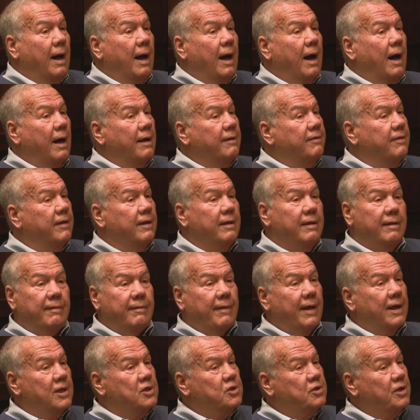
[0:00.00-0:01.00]
I think
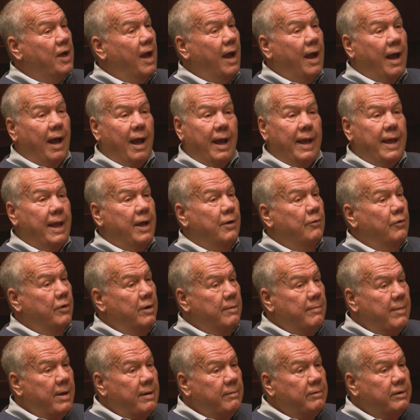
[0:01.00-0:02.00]
that's, he
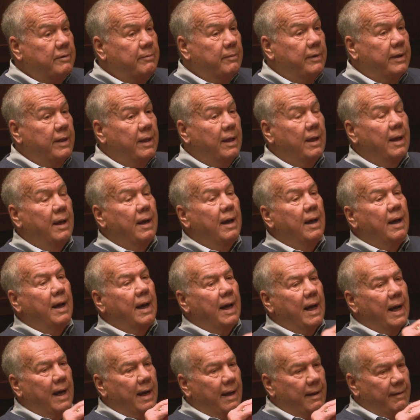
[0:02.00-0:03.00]
remembered me,
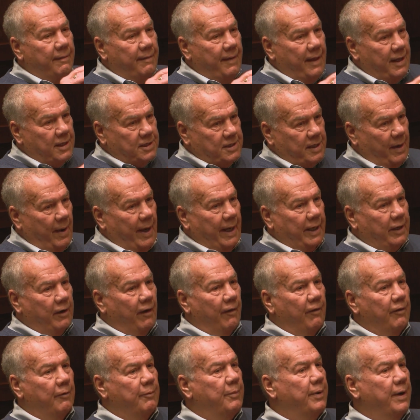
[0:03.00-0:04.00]
and that's how I
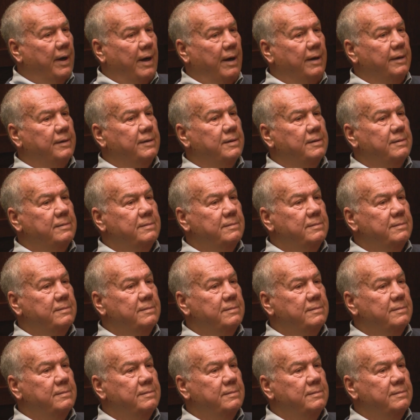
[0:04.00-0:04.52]
got the part.